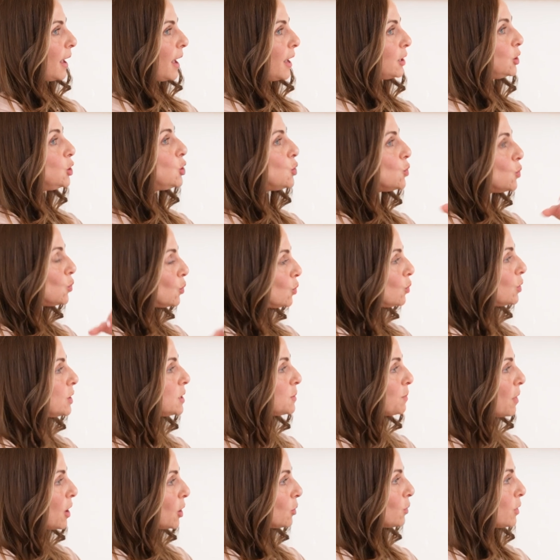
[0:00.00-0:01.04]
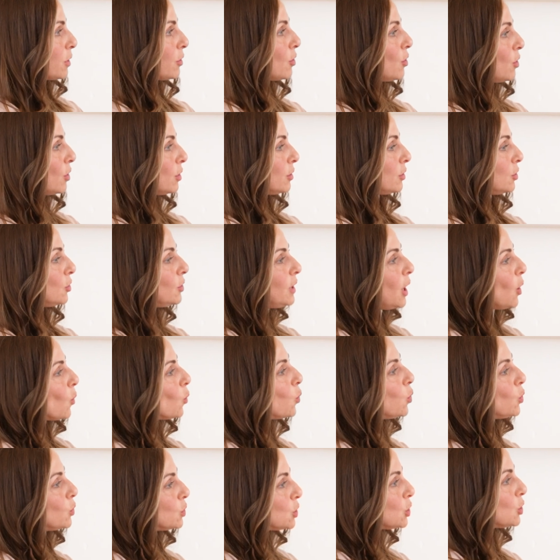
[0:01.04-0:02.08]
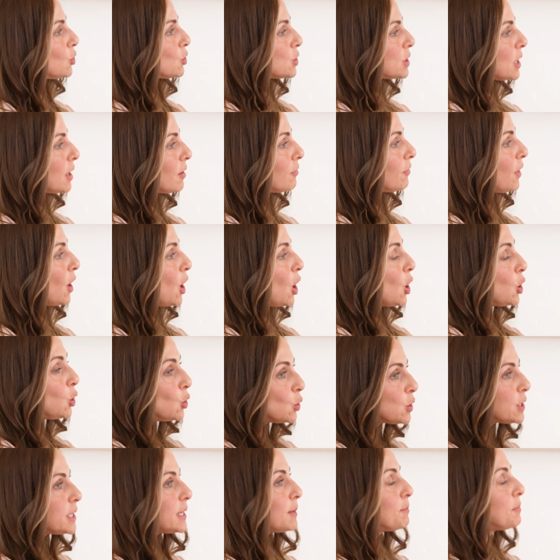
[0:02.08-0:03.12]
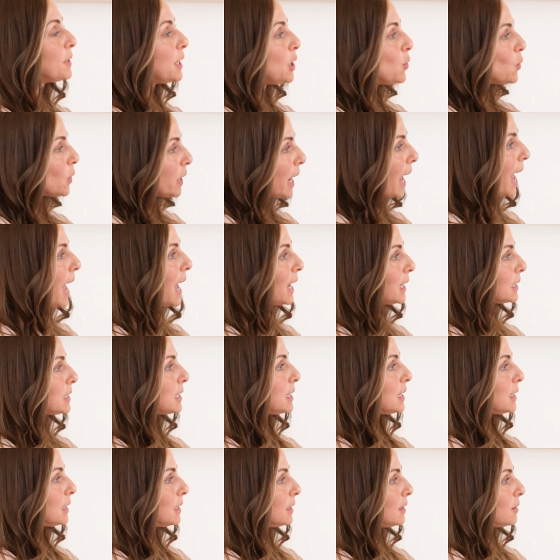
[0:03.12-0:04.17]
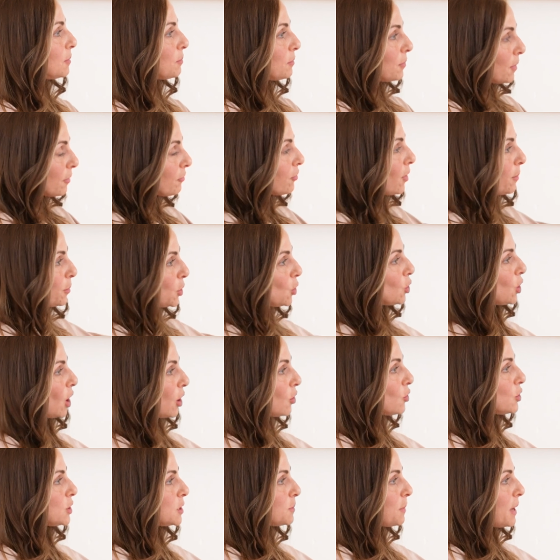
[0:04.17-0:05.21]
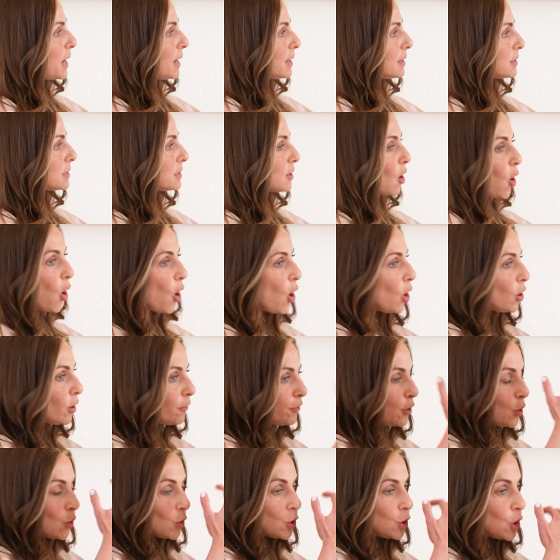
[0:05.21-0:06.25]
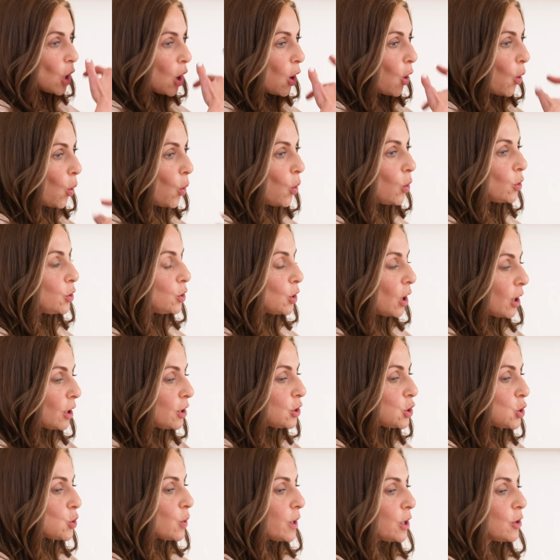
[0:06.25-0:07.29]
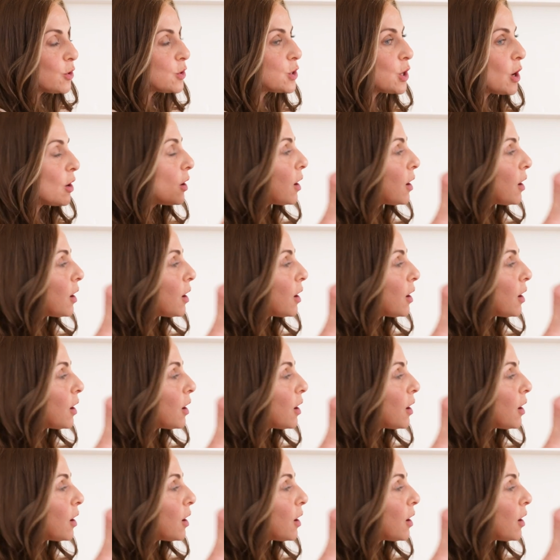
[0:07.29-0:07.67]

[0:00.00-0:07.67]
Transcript: and you respond with hurt, you're not wounding yourself. You're simply reacting, but from your younger space. All of your young triggers